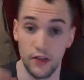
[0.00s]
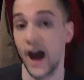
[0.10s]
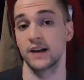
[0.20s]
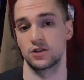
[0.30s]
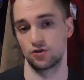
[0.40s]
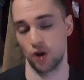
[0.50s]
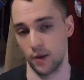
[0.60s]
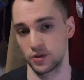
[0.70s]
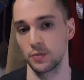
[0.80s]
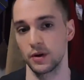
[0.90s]
that's
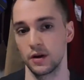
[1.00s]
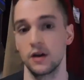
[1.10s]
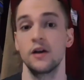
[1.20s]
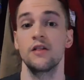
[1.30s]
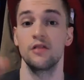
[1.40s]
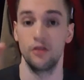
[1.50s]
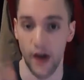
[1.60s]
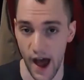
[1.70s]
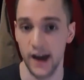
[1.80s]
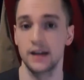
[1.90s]
dropshipping.
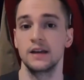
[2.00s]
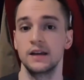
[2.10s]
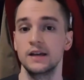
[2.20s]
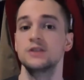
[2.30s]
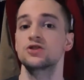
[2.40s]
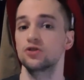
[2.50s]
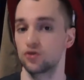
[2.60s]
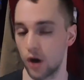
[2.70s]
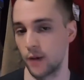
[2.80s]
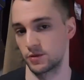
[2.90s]
That is
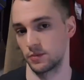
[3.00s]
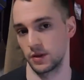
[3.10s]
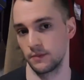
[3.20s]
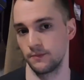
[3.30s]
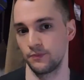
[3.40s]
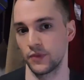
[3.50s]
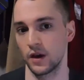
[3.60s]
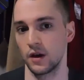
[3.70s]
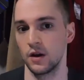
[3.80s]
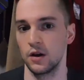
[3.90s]
dropshipping.
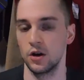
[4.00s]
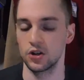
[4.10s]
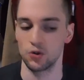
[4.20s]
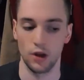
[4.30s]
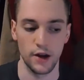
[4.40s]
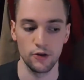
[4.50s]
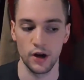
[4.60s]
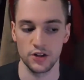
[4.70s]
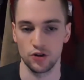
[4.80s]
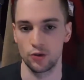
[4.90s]
So a lot of you
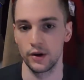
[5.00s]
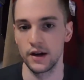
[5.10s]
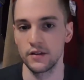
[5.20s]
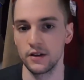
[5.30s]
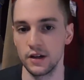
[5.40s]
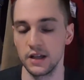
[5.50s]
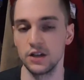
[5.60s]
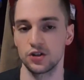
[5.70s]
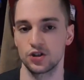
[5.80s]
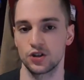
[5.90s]
guys are creating the
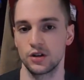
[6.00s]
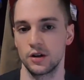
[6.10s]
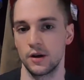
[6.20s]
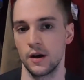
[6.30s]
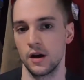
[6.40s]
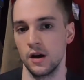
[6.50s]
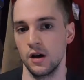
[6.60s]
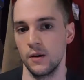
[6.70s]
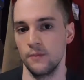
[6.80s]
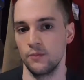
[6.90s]
niche
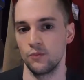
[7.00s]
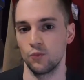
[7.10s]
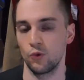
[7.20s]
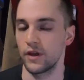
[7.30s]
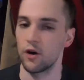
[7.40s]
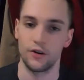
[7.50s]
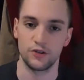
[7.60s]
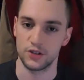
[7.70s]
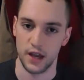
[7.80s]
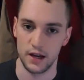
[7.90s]
without
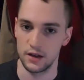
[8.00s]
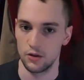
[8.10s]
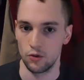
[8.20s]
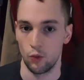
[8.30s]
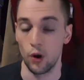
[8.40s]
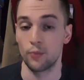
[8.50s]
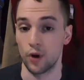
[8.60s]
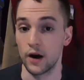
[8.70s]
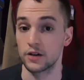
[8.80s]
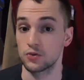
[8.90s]
understanding what
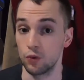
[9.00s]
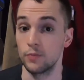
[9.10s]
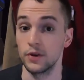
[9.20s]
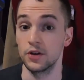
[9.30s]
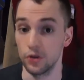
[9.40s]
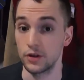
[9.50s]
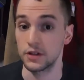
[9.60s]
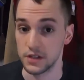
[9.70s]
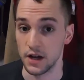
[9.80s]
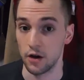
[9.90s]
products would be good
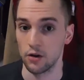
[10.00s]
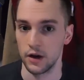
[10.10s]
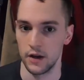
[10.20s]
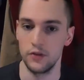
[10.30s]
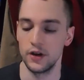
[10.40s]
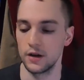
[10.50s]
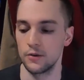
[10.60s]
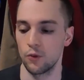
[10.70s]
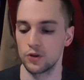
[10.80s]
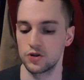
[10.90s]
to sell. And
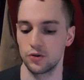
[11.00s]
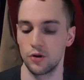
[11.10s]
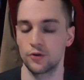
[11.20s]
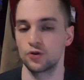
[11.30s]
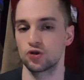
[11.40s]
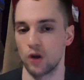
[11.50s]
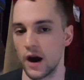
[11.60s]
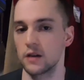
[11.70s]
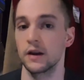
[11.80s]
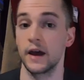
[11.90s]
then once you go through
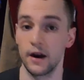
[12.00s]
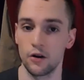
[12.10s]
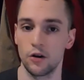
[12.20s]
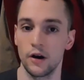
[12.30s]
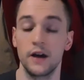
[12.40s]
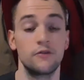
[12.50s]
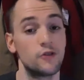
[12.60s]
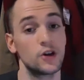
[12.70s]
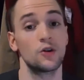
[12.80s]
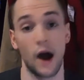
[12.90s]
trial and error and
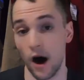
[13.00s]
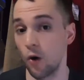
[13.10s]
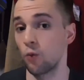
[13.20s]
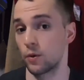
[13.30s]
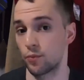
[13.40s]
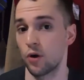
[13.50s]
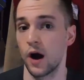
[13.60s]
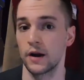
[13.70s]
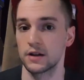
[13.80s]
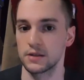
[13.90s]
figure out what
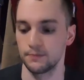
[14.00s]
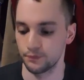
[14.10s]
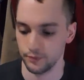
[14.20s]
products